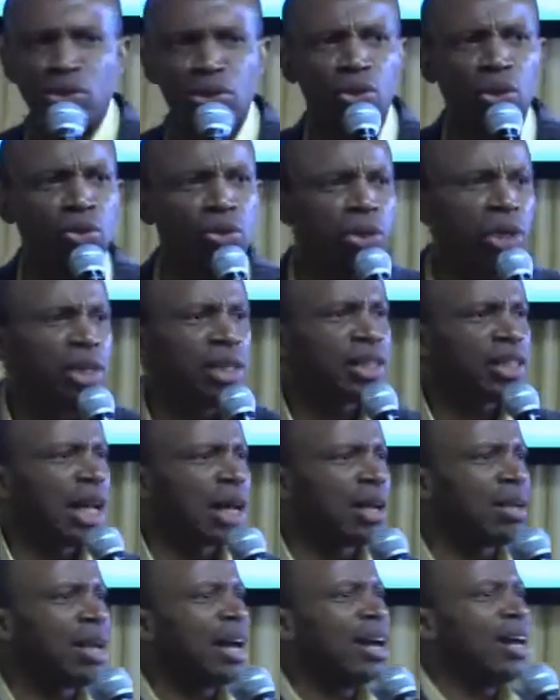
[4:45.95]
the truth you know
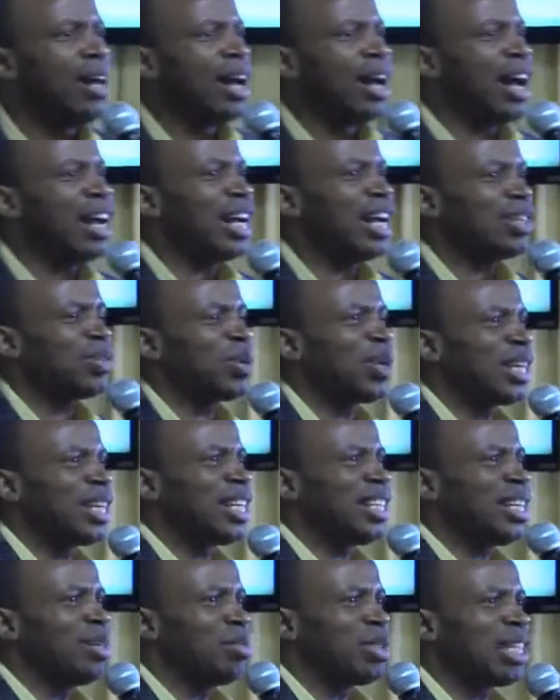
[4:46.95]
shall."
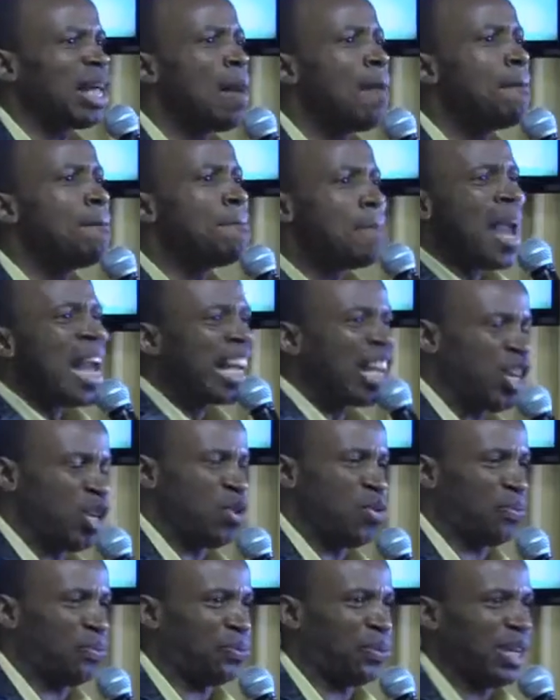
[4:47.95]
Actually, King James said,
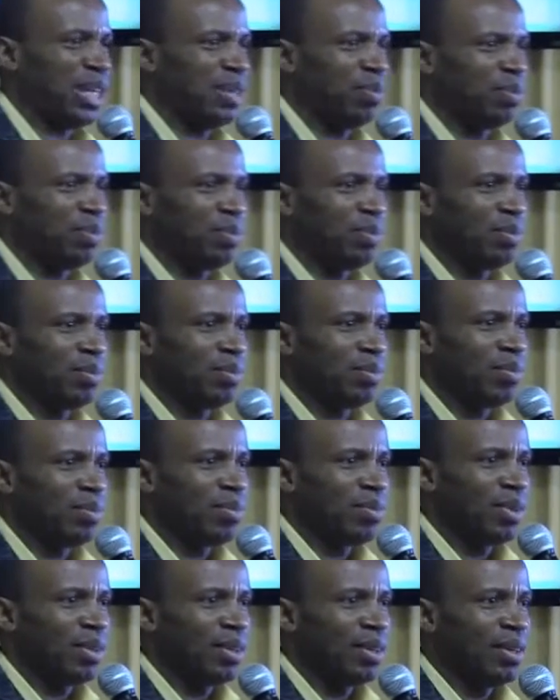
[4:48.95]
"Make you free."
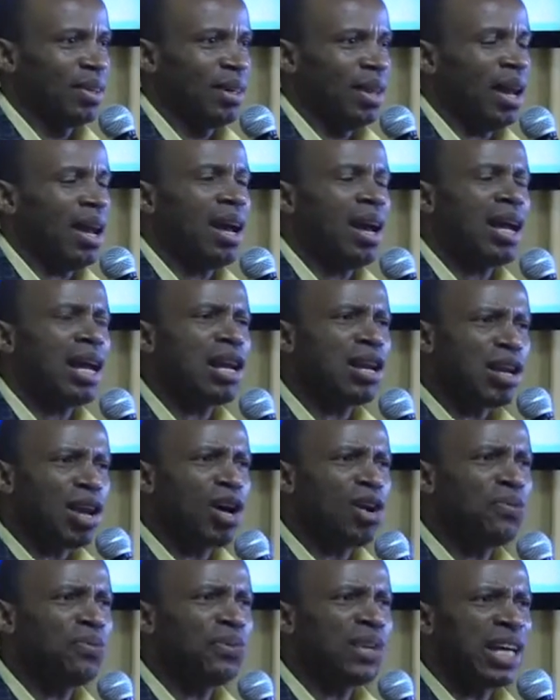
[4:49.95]
And
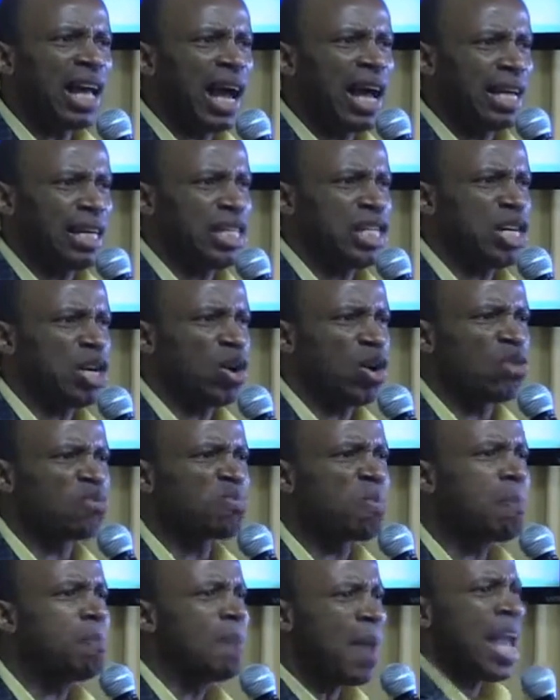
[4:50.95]
I love the idea
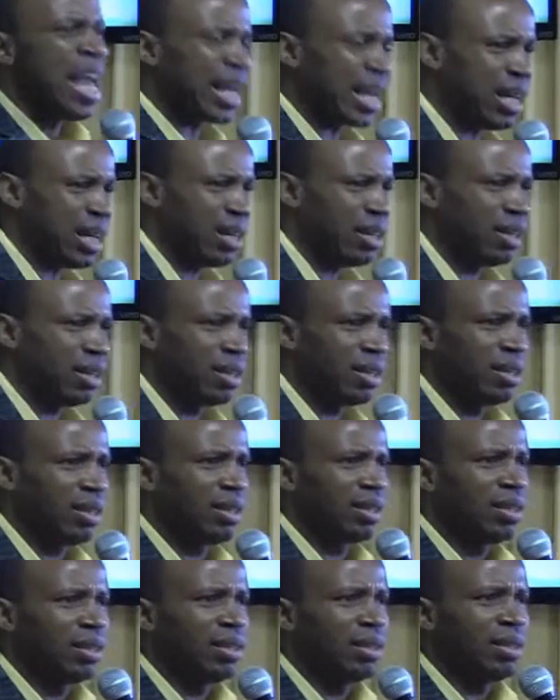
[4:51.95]
of make
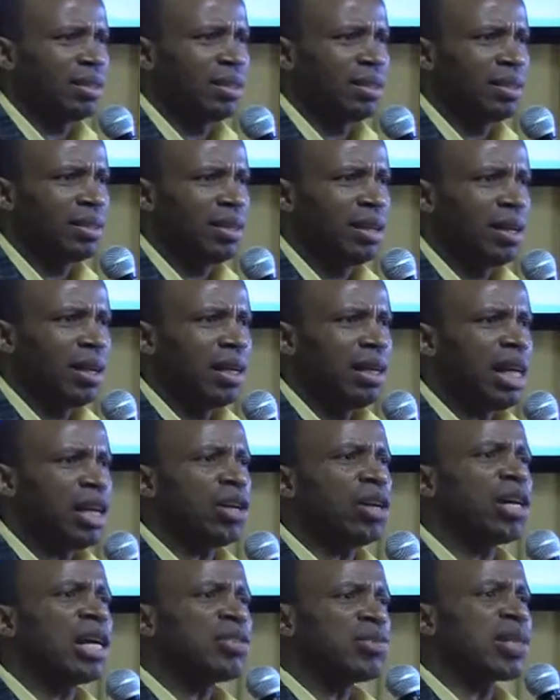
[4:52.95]

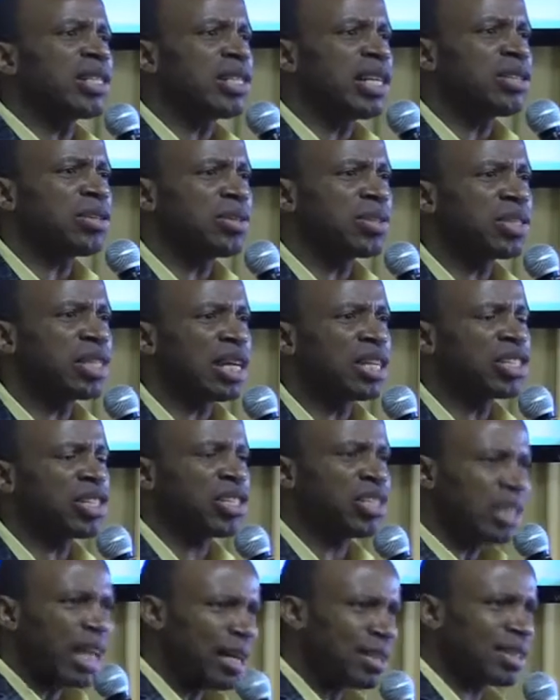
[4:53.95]
the other translation
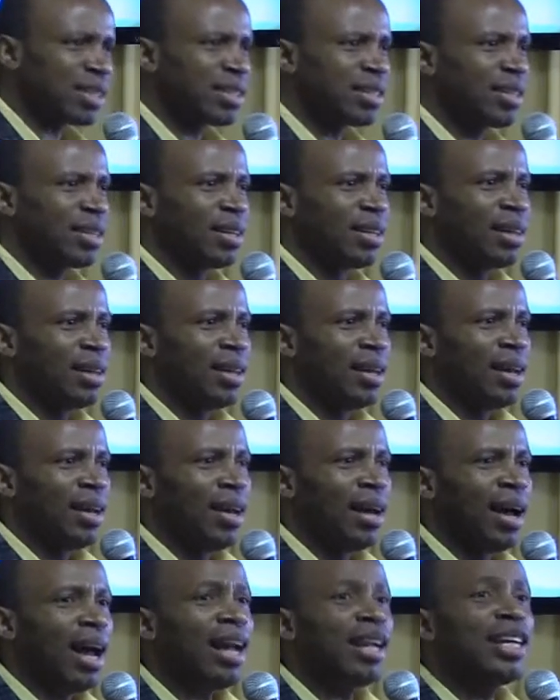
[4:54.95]
says, Set.
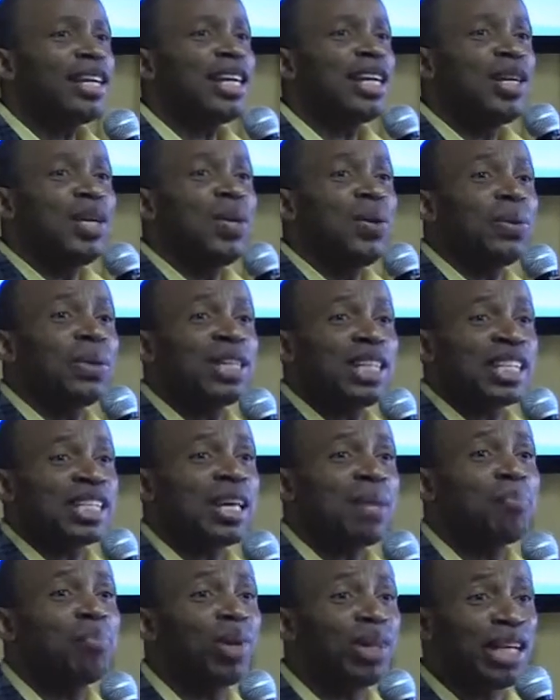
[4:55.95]
And they
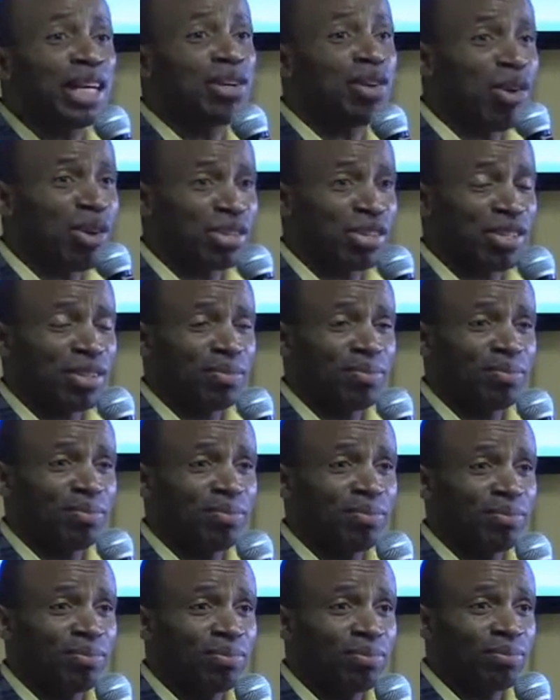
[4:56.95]
look the same, but they're not.
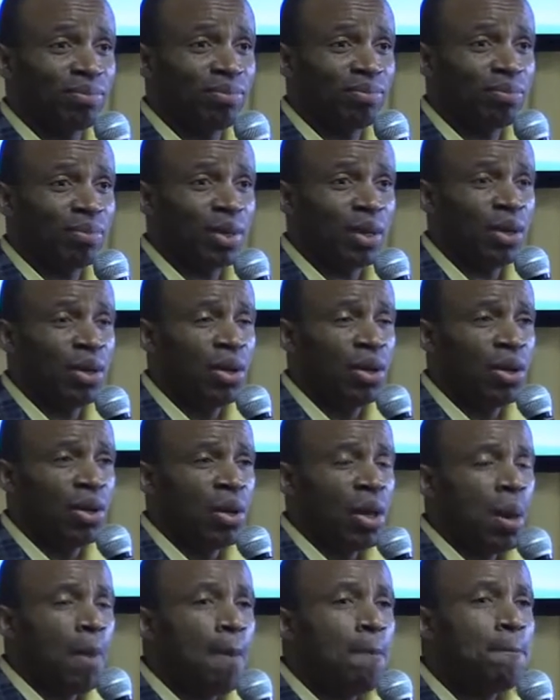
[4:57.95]

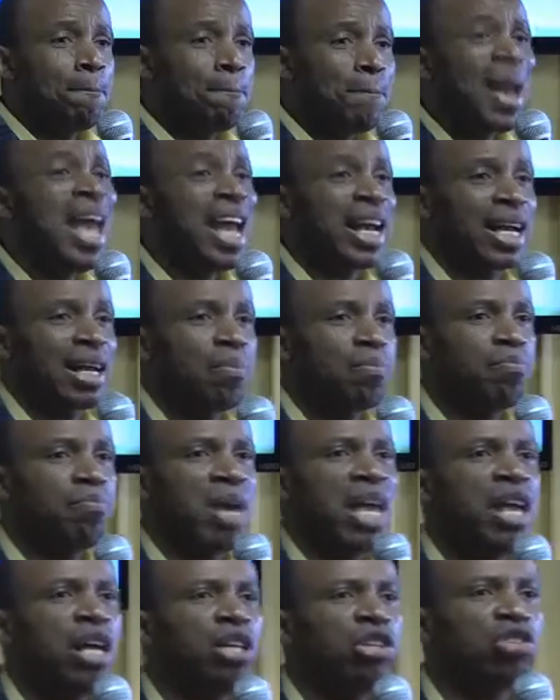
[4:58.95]

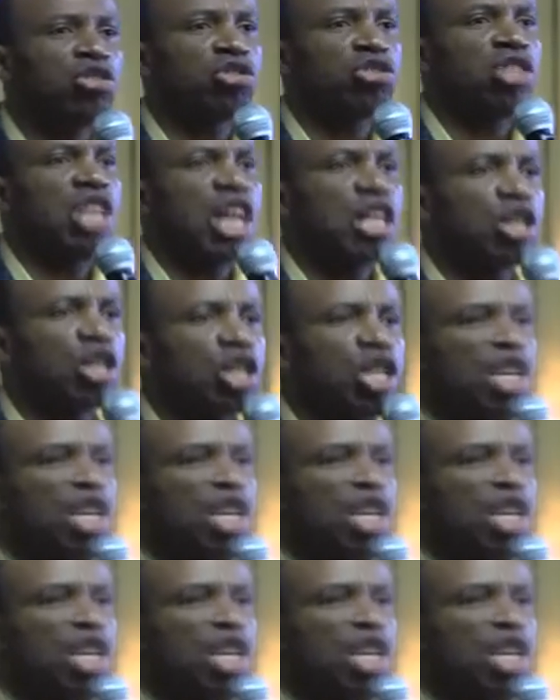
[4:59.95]
Make means